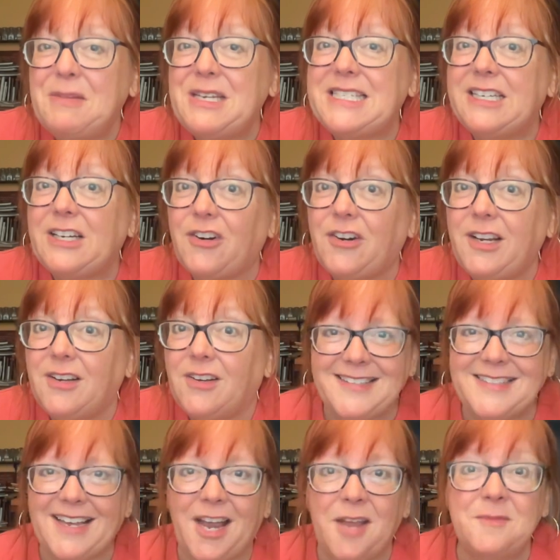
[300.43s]
material.
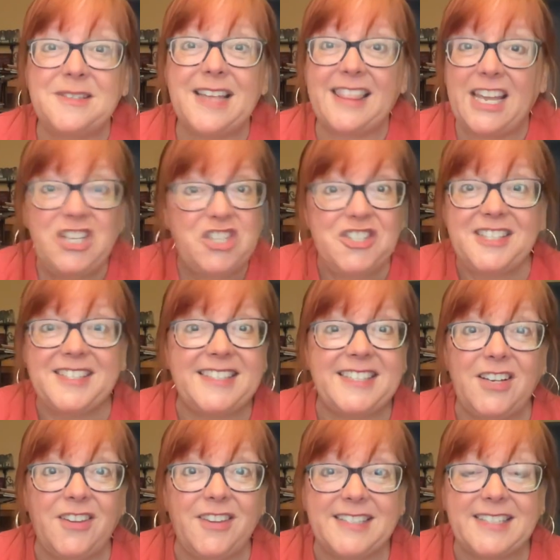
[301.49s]
Times they just
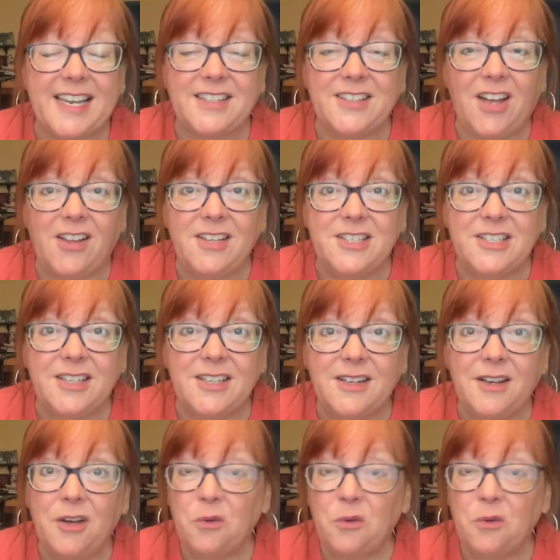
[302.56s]
steal the technology.